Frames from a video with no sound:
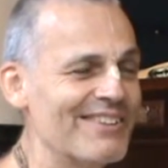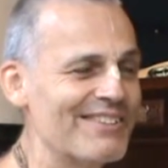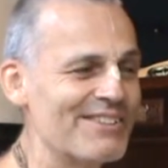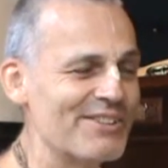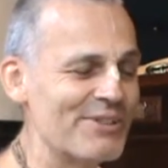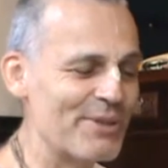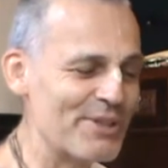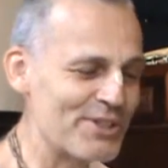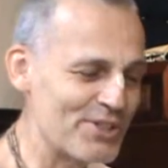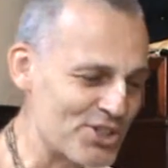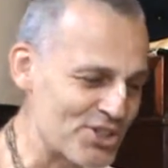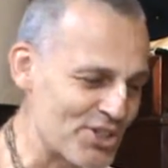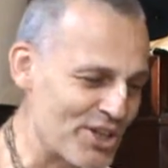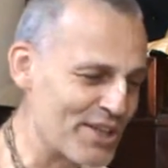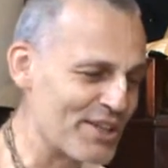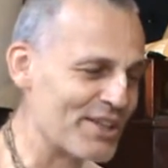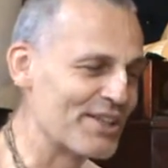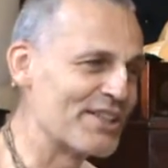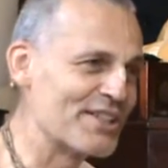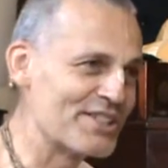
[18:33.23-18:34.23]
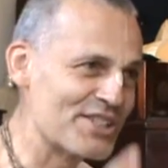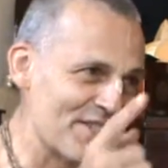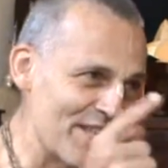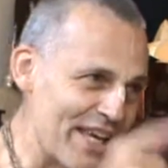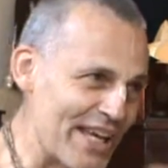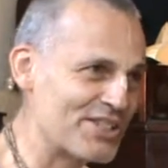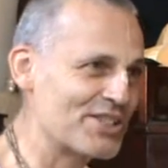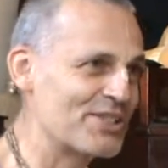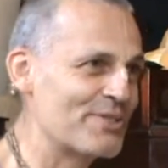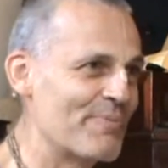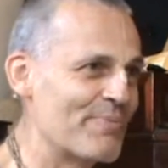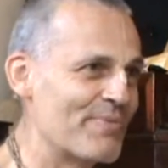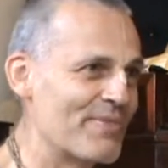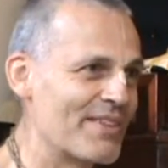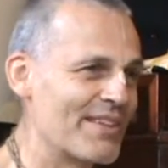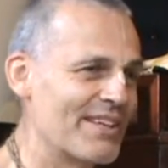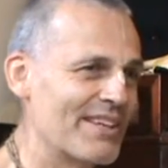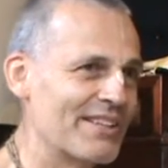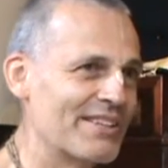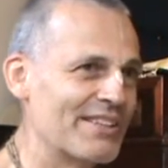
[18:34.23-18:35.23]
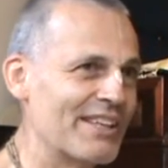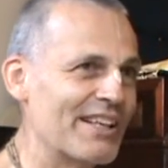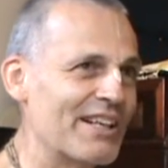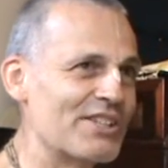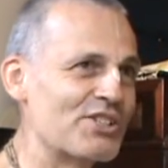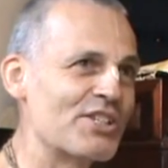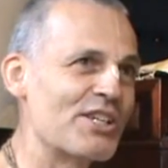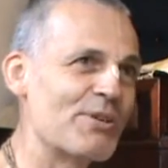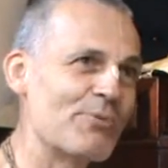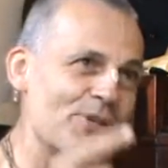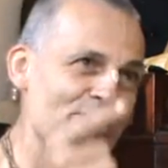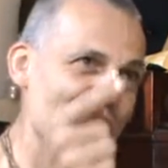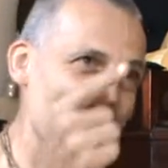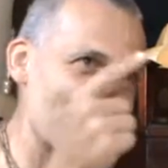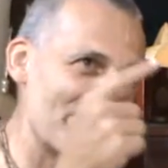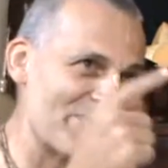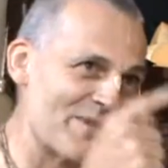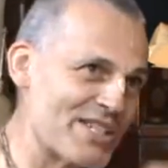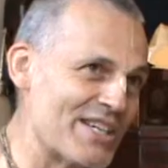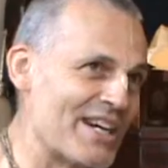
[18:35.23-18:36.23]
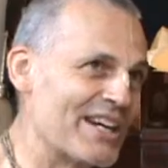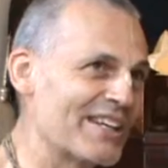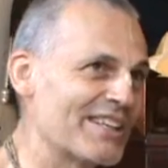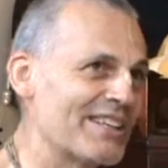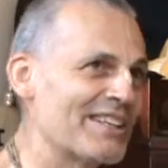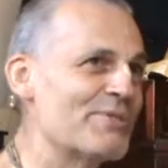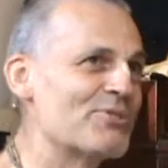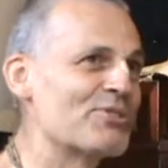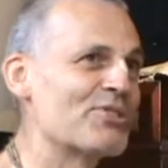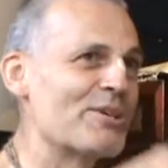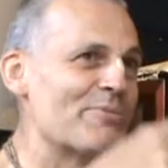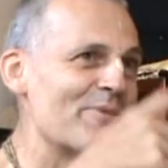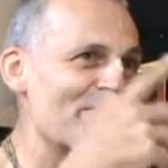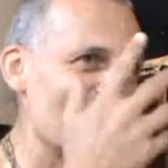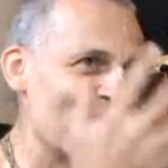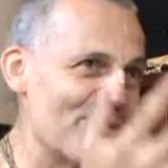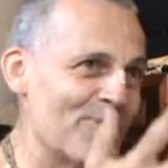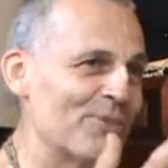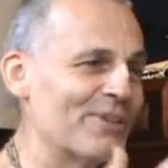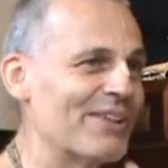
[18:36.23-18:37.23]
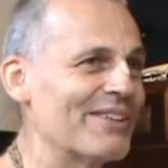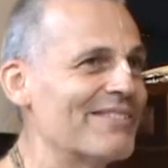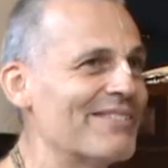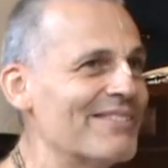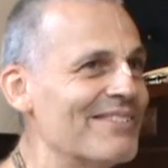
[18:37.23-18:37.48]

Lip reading: So he decided that in his next incarnation, he wasn't going to be young, but he was going to be older.